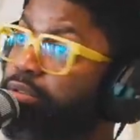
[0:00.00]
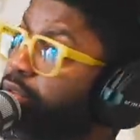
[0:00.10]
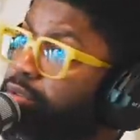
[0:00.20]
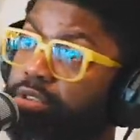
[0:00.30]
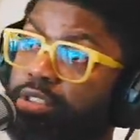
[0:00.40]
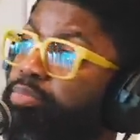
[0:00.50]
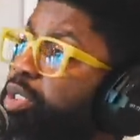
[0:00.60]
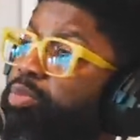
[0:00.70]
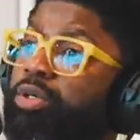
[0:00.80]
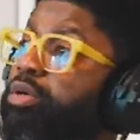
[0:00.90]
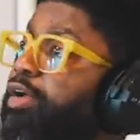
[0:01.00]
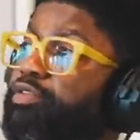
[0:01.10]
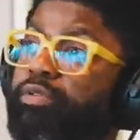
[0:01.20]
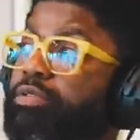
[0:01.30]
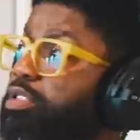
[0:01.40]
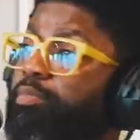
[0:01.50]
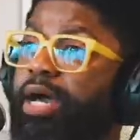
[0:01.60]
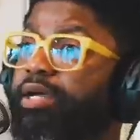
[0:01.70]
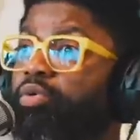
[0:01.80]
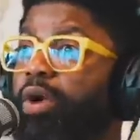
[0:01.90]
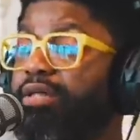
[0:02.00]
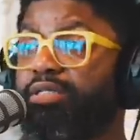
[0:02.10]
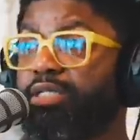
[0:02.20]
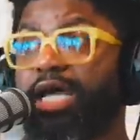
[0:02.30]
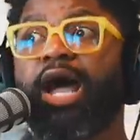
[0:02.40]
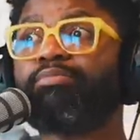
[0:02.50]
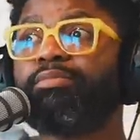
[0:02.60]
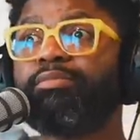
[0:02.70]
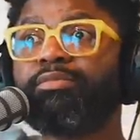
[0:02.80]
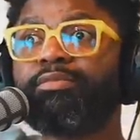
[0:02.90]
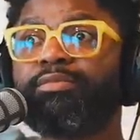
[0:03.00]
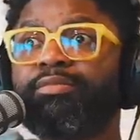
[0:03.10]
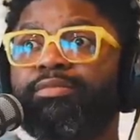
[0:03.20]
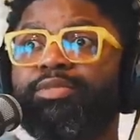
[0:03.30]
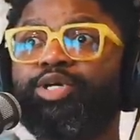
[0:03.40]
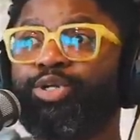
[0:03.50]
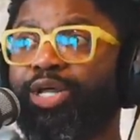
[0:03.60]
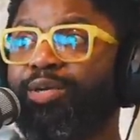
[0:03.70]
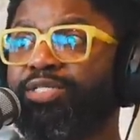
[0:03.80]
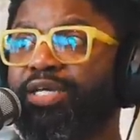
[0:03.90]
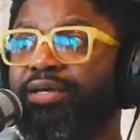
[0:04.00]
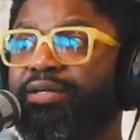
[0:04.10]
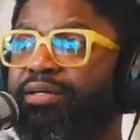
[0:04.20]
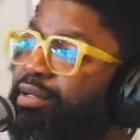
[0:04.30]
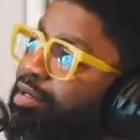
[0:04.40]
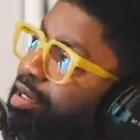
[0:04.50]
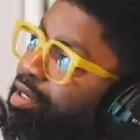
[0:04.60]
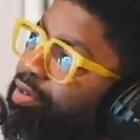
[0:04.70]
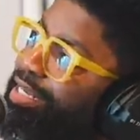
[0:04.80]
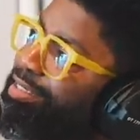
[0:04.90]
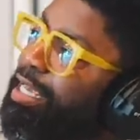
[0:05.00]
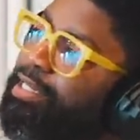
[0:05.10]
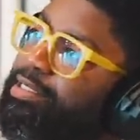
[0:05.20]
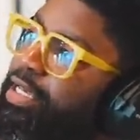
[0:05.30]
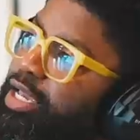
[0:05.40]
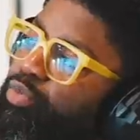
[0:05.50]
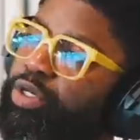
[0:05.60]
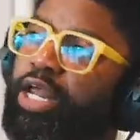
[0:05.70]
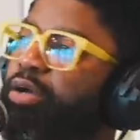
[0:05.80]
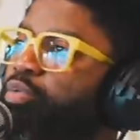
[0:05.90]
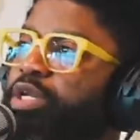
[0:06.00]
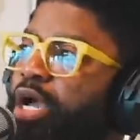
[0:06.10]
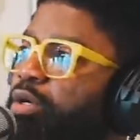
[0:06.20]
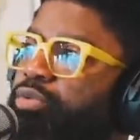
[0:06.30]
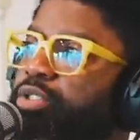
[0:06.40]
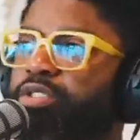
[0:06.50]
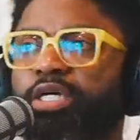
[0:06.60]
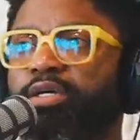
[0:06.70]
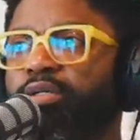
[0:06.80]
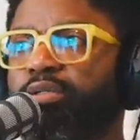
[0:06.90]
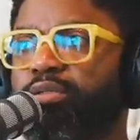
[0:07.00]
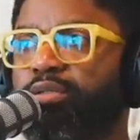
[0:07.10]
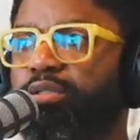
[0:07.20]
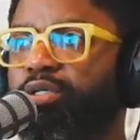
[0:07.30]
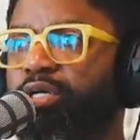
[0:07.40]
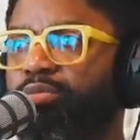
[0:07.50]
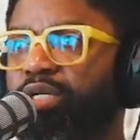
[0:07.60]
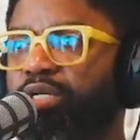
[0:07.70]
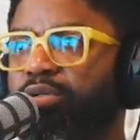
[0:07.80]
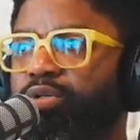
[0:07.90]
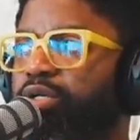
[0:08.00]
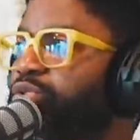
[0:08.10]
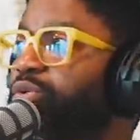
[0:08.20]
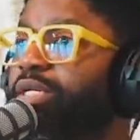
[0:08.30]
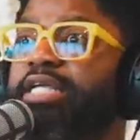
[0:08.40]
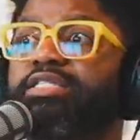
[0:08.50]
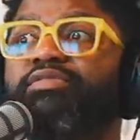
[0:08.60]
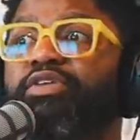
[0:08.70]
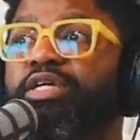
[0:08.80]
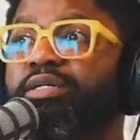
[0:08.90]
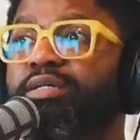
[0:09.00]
Some people gonna have to somebody gonna rise to the top. You know what I'm saying? And on that second date, we not we not gonna do dinner. You know what I mean? We gonna do an activity.